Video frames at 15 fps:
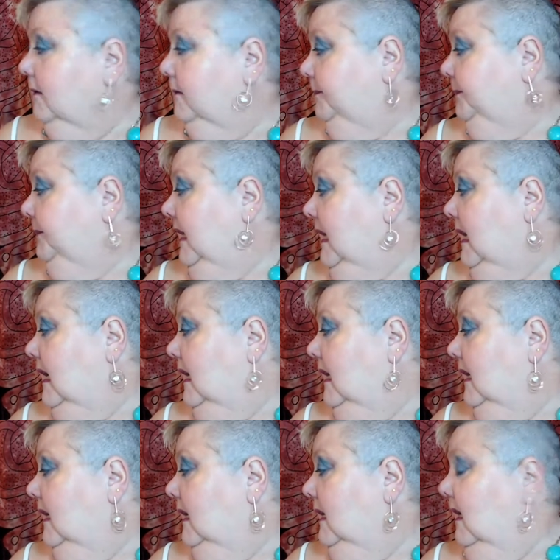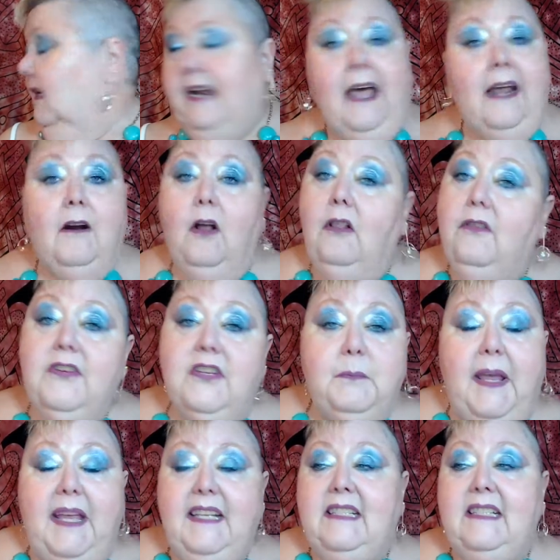Not all the spaces in it are
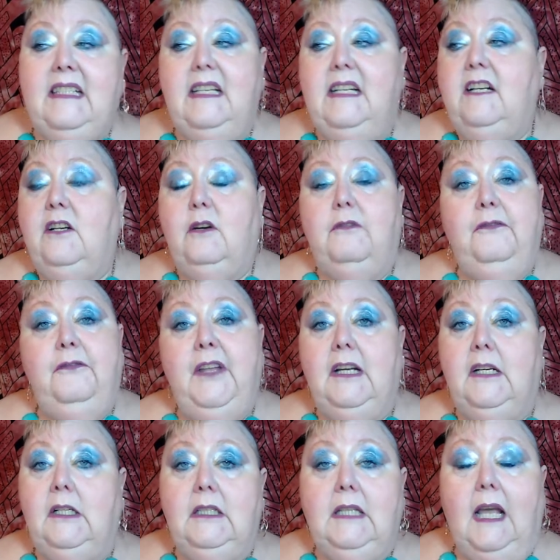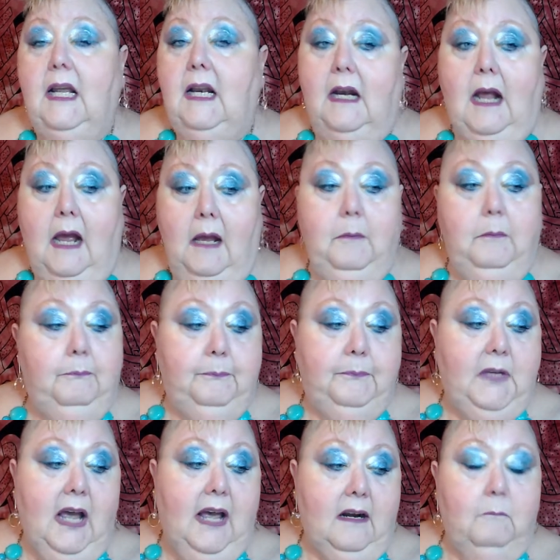filled, and I've got my
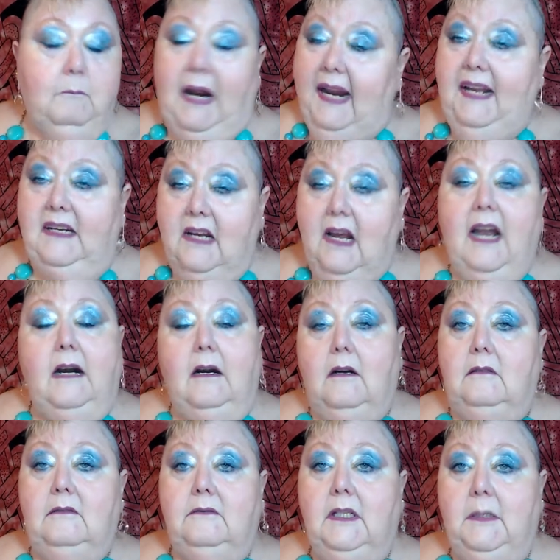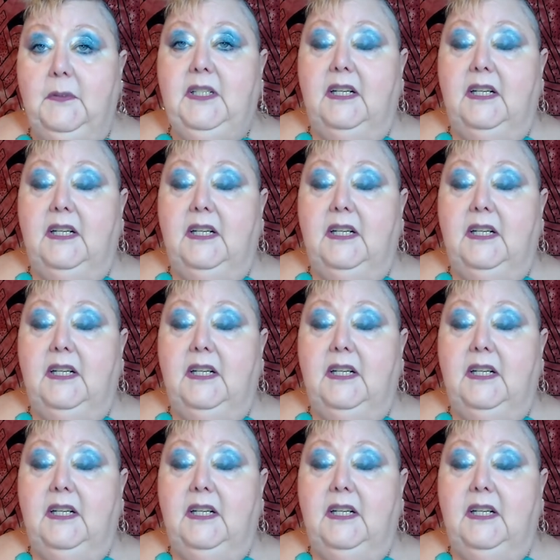entire lipstick collection